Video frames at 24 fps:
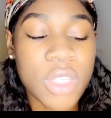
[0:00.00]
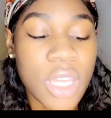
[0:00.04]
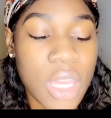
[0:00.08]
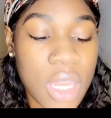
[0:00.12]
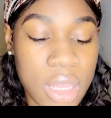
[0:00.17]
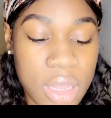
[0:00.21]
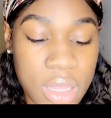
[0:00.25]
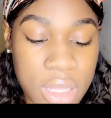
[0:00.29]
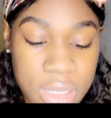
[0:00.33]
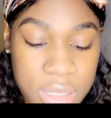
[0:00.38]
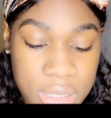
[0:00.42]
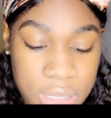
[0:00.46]

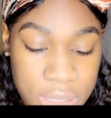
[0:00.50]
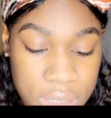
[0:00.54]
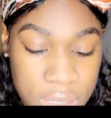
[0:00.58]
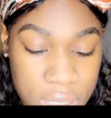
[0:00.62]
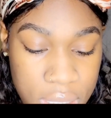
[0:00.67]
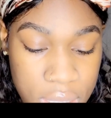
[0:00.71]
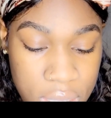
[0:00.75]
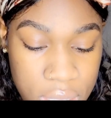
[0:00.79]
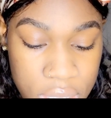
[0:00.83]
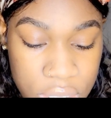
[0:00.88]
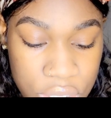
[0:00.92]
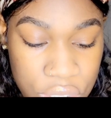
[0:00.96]
and this is
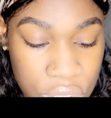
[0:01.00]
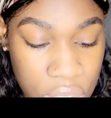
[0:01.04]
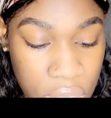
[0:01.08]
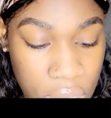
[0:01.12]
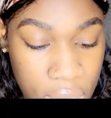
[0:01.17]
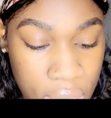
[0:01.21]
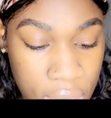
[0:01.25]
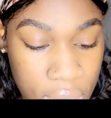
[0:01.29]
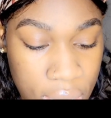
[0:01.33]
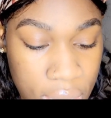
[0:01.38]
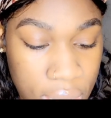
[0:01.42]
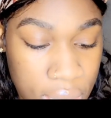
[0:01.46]
in the
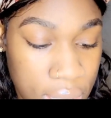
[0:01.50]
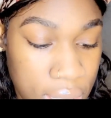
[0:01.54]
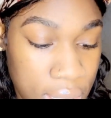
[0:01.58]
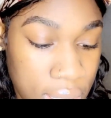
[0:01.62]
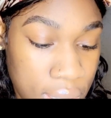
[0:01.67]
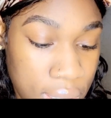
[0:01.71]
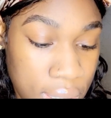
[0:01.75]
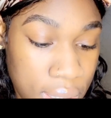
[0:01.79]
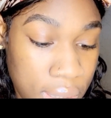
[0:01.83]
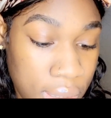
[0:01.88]
shade